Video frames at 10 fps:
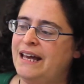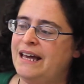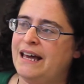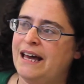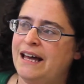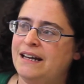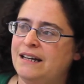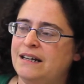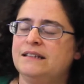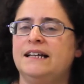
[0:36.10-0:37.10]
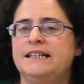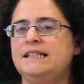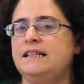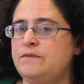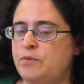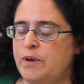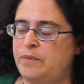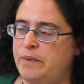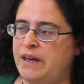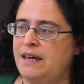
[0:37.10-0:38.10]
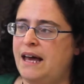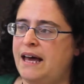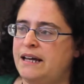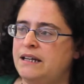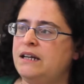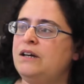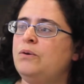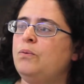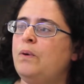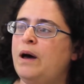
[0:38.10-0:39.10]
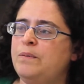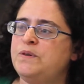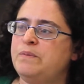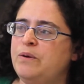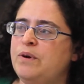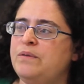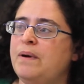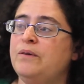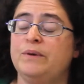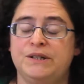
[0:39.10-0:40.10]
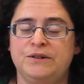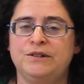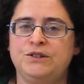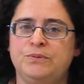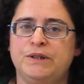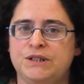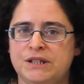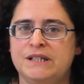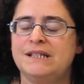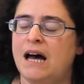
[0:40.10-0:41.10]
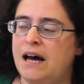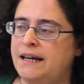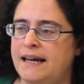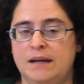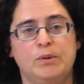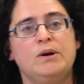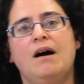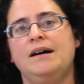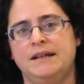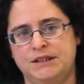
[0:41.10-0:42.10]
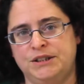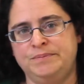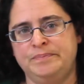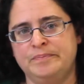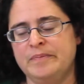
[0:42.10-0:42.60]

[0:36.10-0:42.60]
And Eliza lives with me and helps me with my research, which is on animal cognition.